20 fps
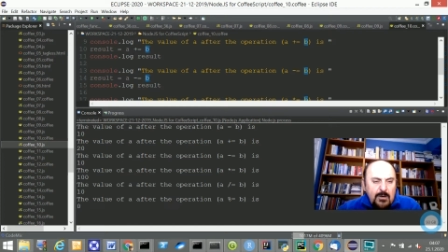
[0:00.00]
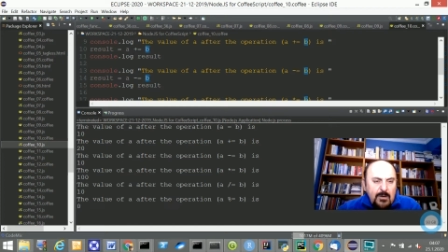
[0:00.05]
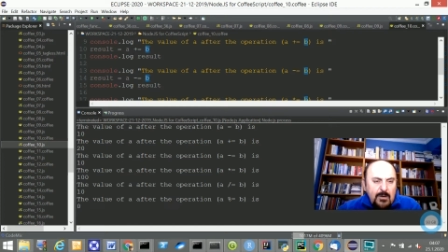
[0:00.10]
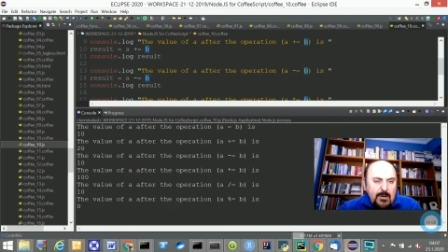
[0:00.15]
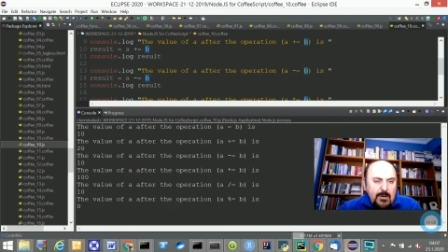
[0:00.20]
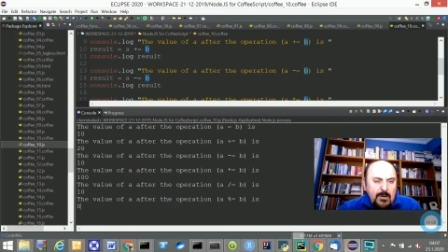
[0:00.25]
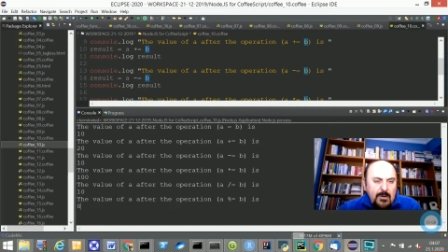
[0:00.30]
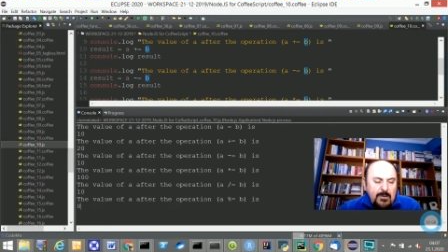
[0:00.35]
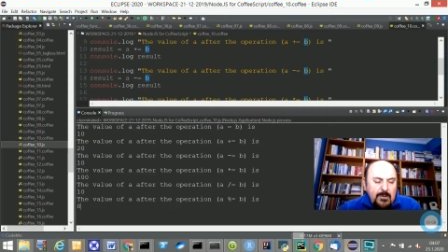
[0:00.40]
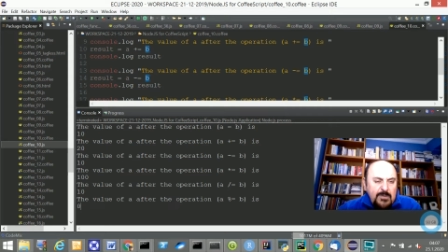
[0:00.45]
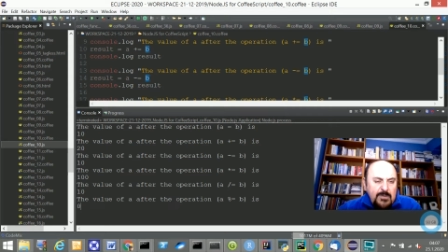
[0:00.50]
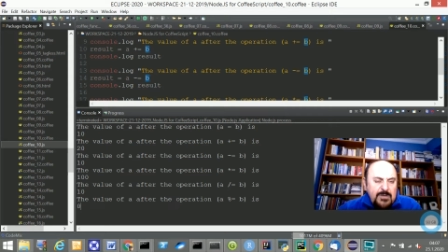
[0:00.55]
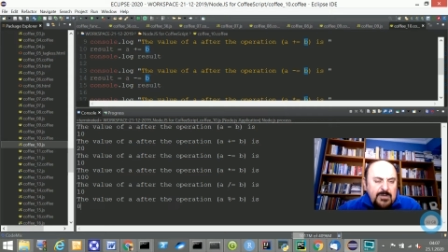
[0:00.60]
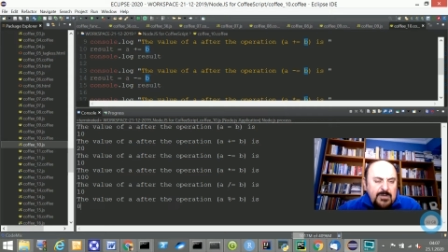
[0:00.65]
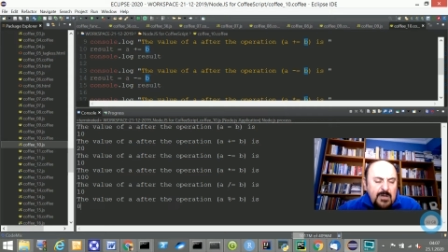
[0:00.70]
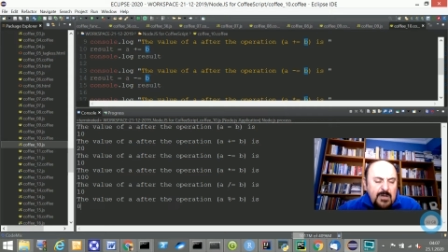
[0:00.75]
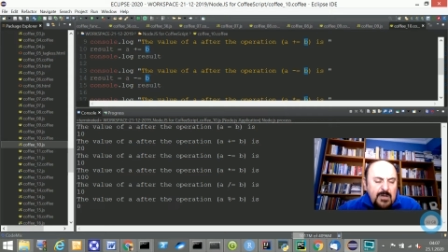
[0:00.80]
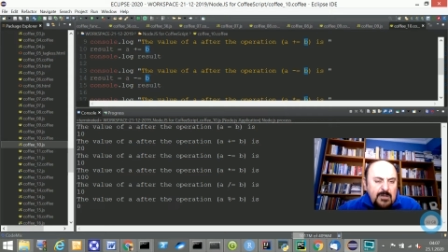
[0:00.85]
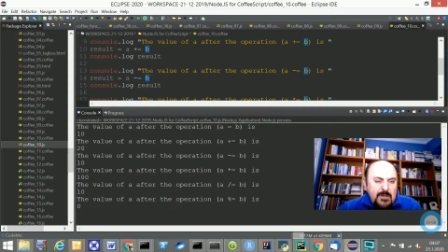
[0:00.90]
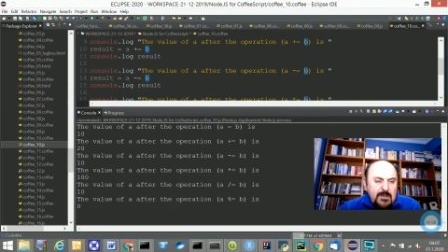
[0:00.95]

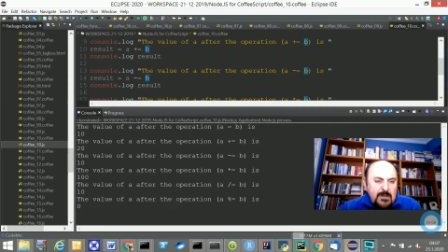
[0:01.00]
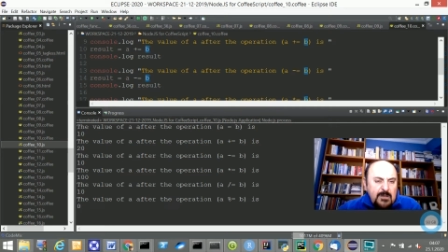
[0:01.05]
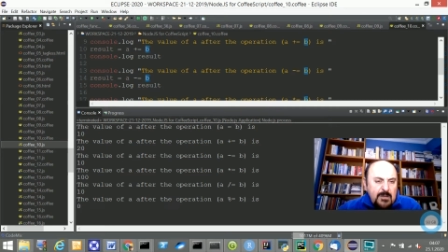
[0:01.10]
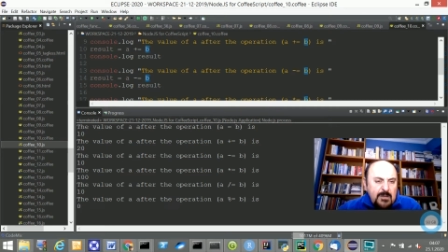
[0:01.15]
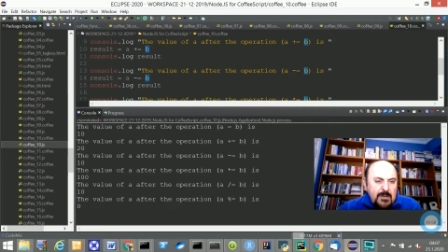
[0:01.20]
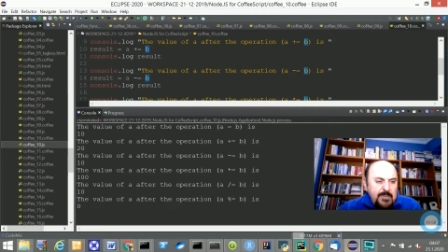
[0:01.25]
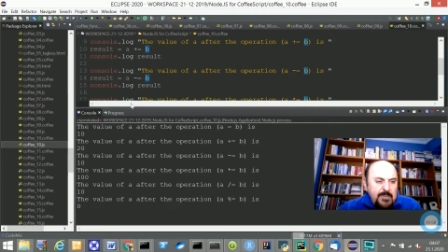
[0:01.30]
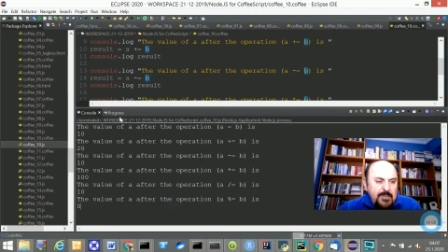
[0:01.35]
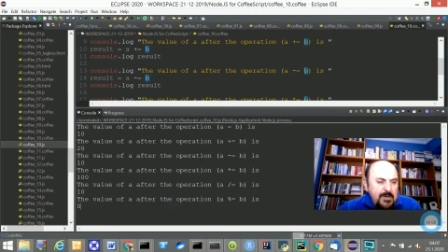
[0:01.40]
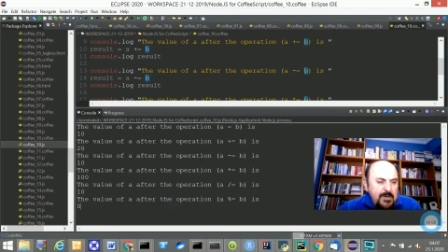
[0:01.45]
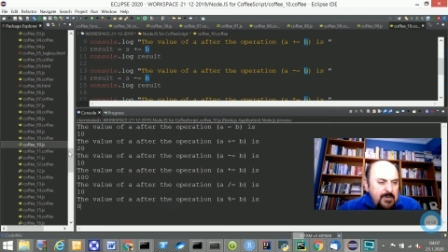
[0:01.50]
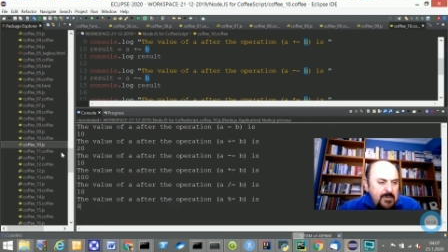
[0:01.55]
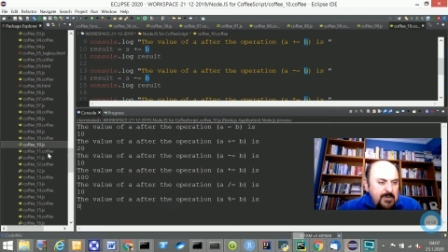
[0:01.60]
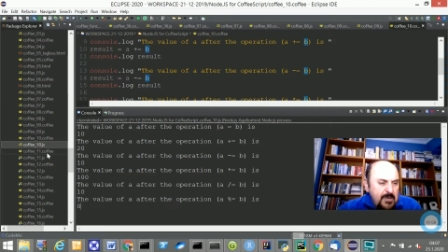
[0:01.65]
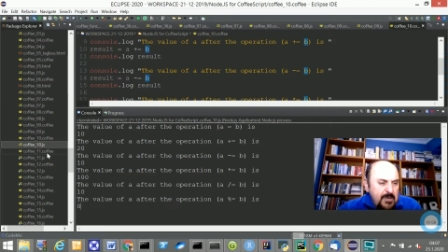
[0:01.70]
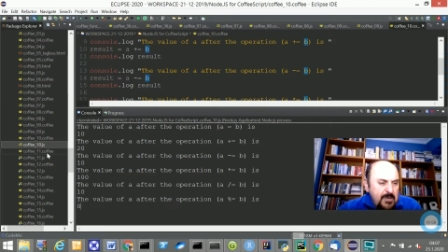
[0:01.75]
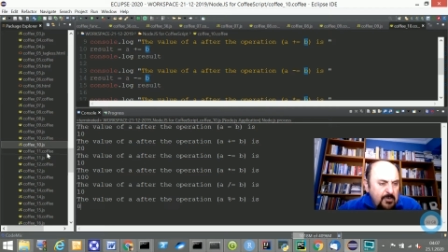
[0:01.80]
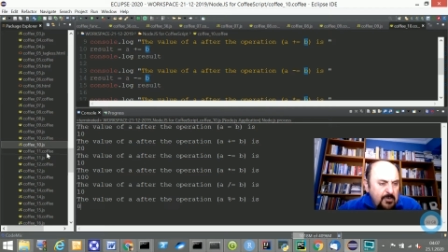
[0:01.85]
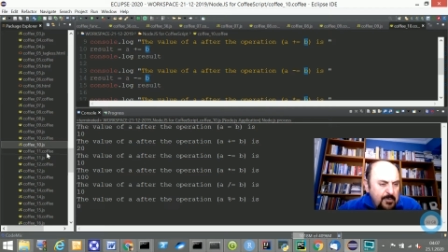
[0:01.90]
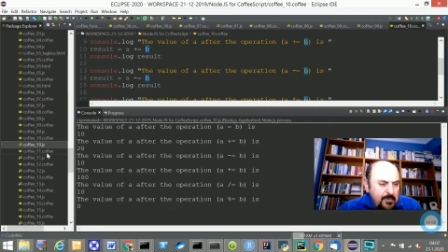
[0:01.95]
result printout
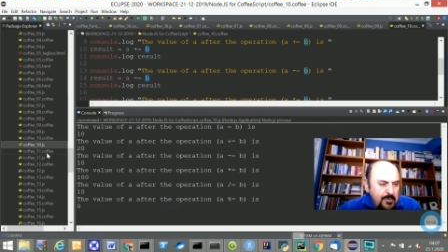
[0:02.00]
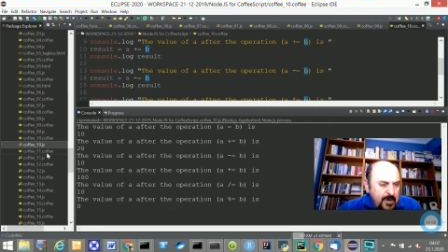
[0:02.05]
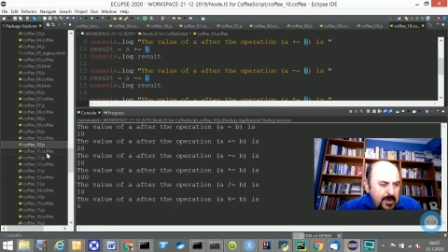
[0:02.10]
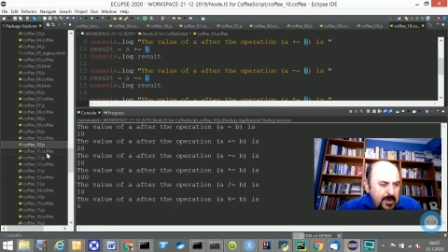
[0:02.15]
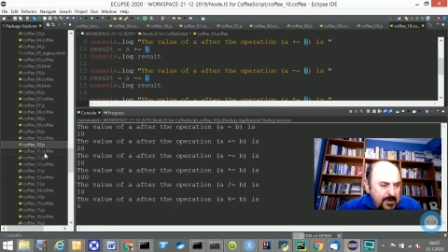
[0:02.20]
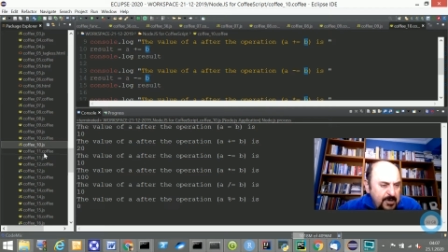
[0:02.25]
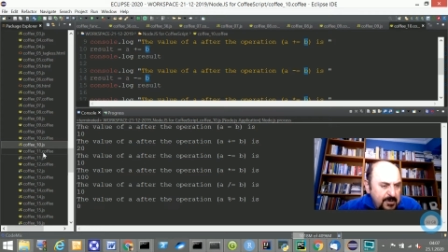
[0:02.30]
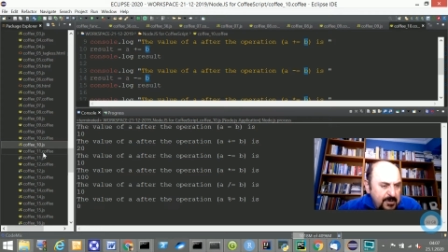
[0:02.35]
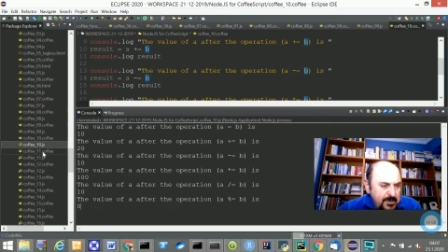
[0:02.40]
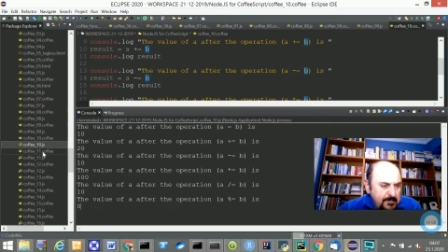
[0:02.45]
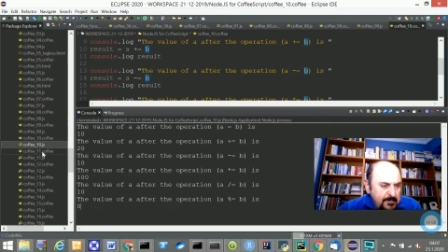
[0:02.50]
operation.